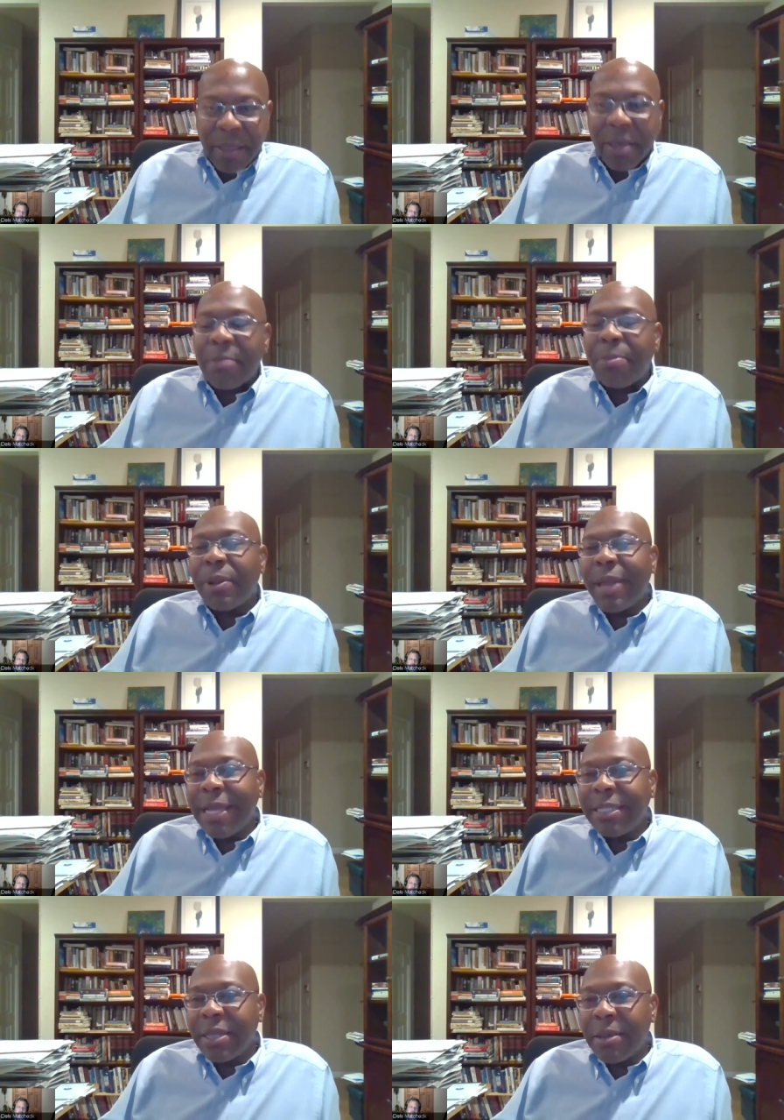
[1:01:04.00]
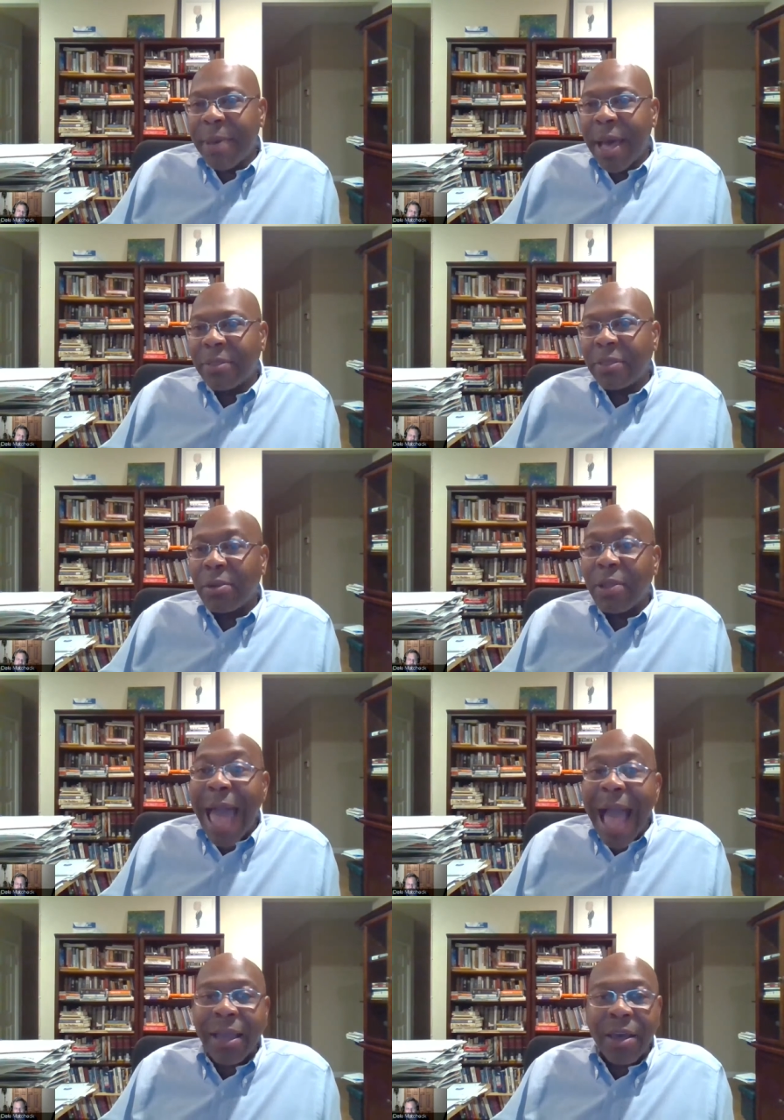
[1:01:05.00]
the complaints about the
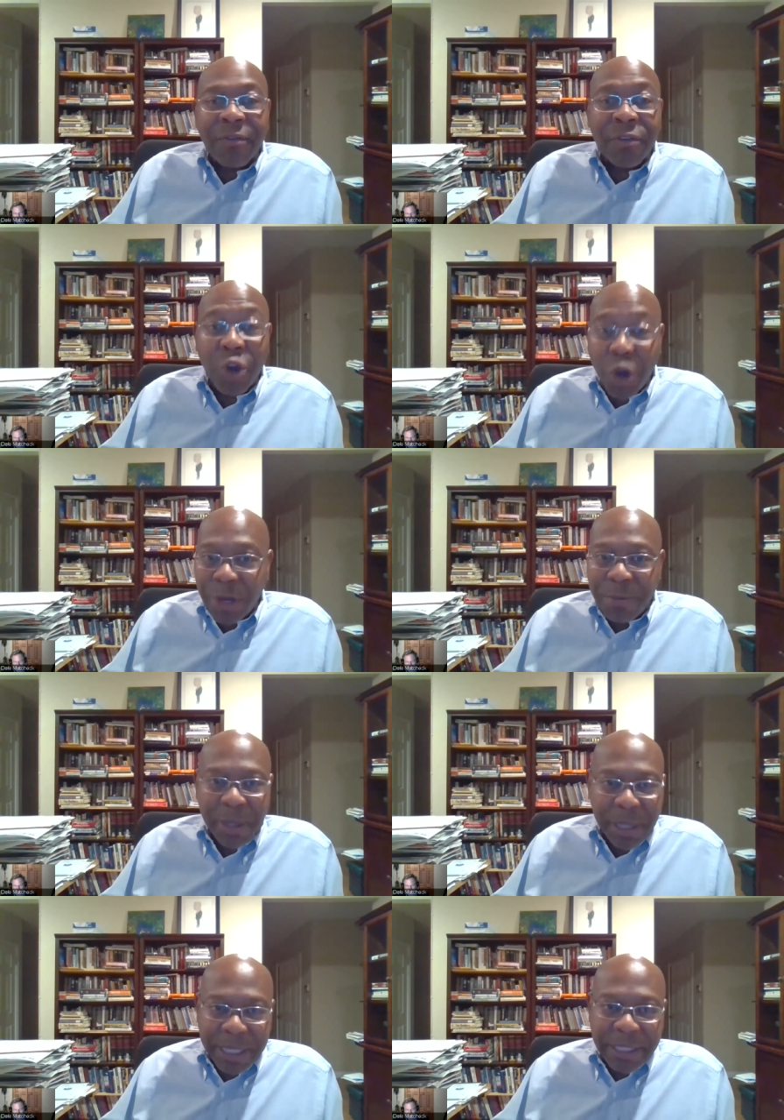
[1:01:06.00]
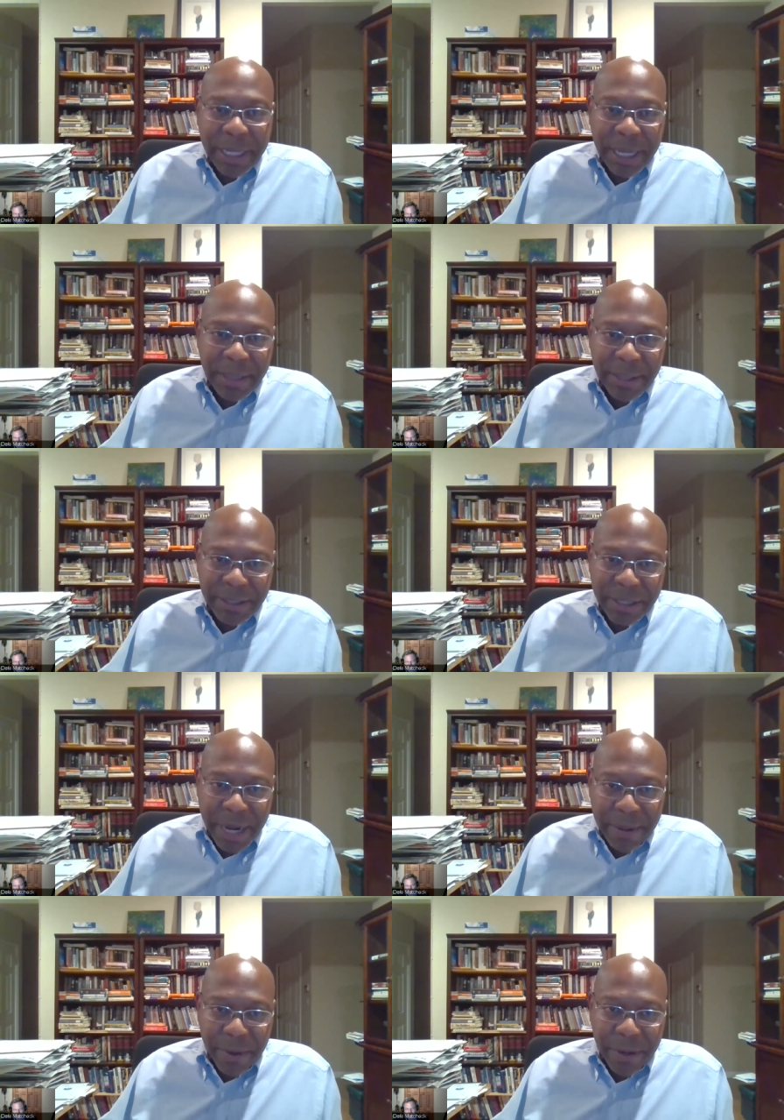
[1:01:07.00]
lack of good policing in these
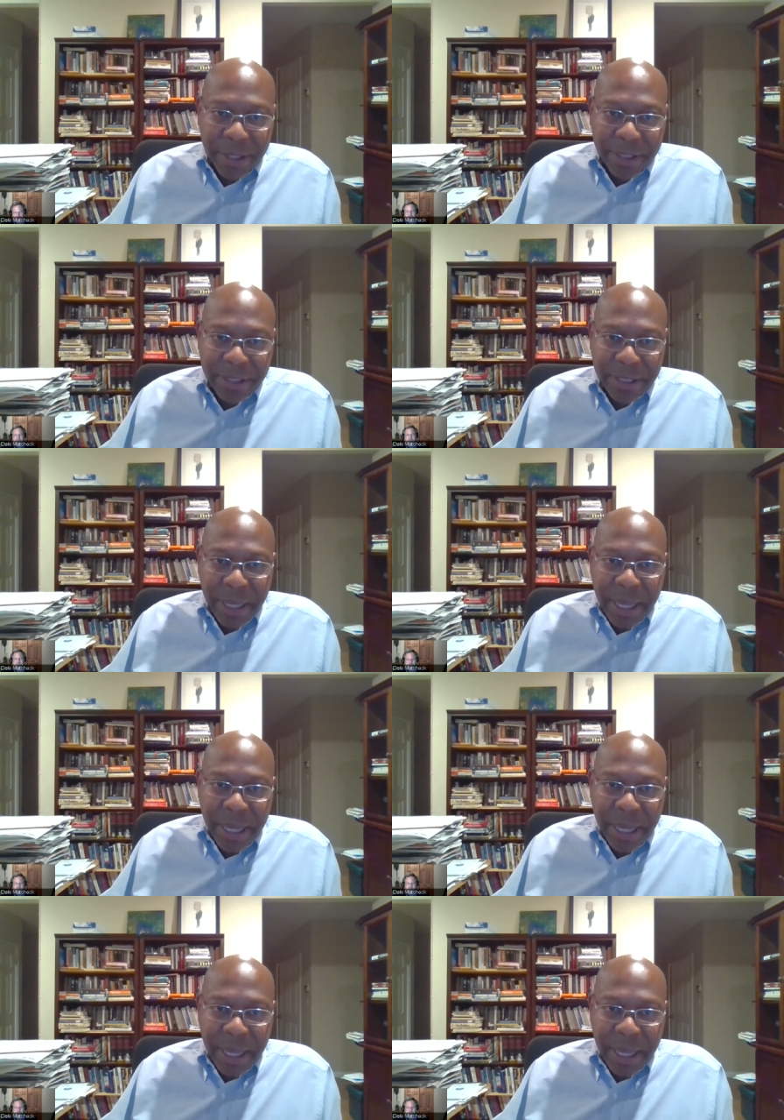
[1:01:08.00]
neighborhoods,